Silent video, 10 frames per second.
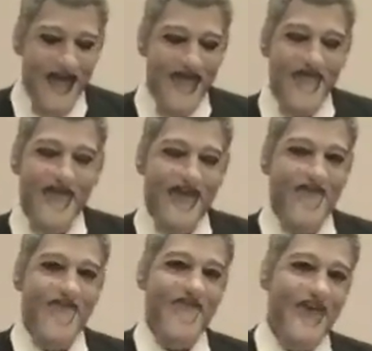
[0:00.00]
Even the
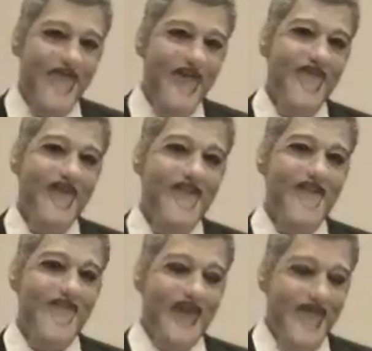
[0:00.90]
conservative
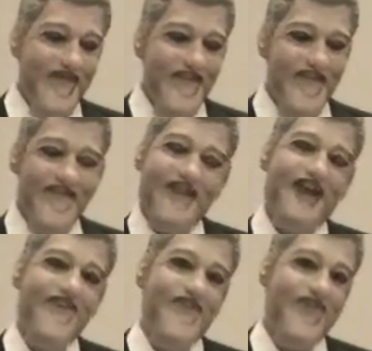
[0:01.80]
conspiracist
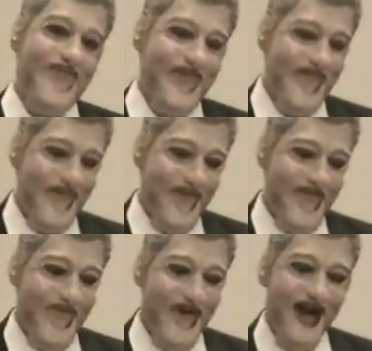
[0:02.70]
National
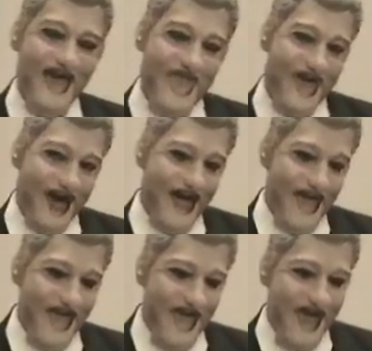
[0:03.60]
Review got it
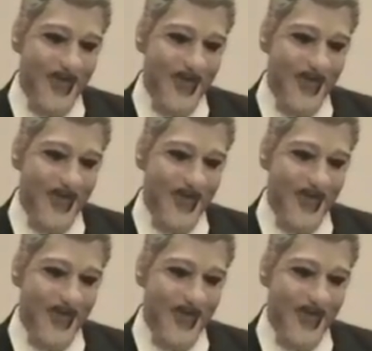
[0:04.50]
right